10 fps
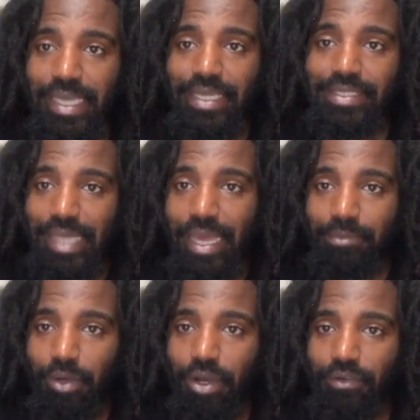take
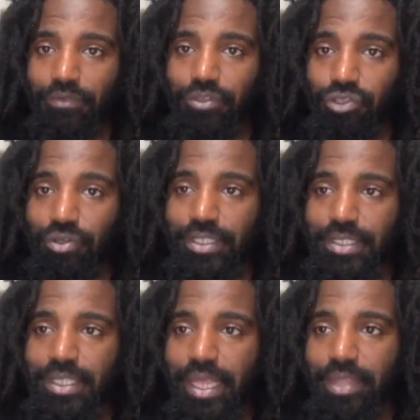time off,
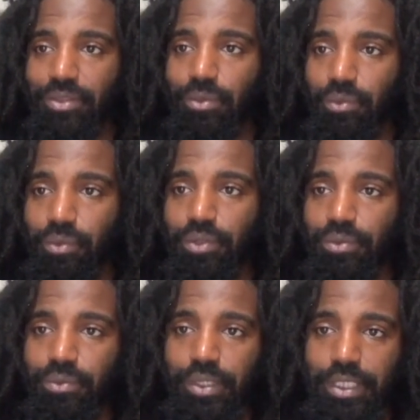trust that the world will